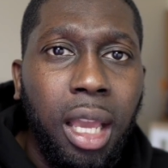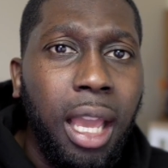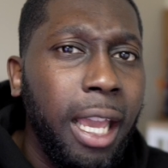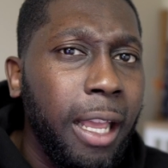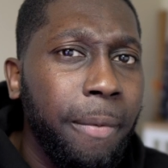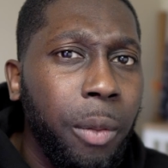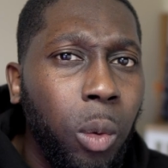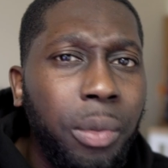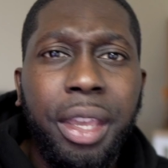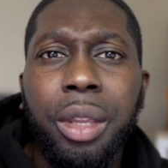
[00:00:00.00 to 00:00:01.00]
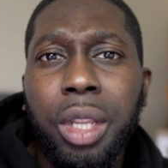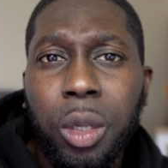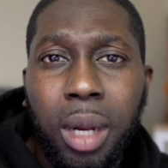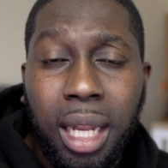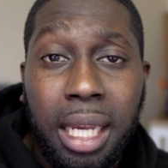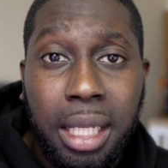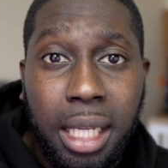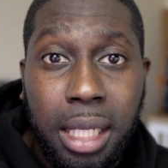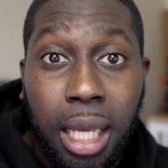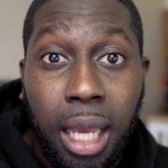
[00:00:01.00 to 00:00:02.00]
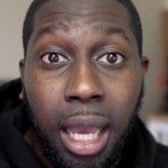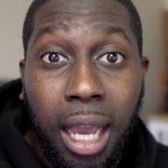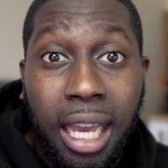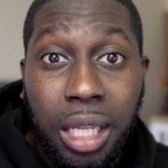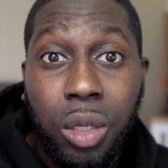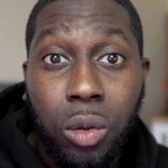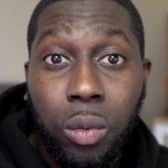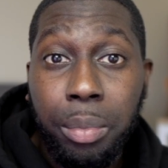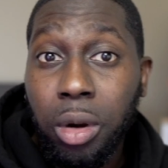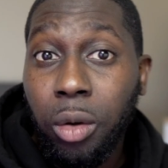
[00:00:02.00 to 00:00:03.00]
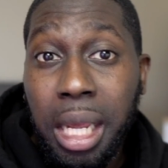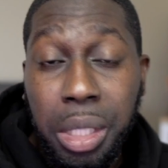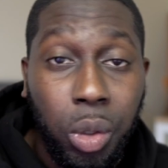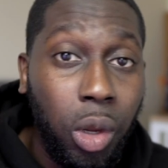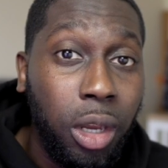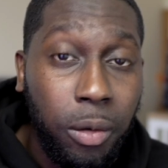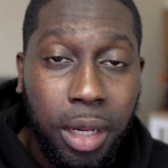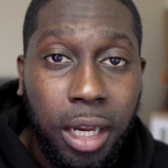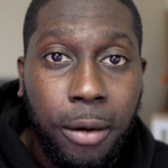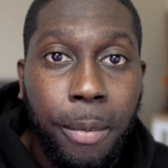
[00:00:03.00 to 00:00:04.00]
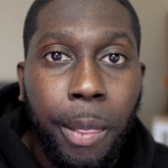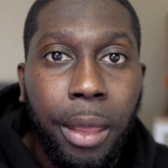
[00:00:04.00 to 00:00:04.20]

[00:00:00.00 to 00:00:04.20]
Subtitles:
and one thing you need to realize is, as you progress through your career,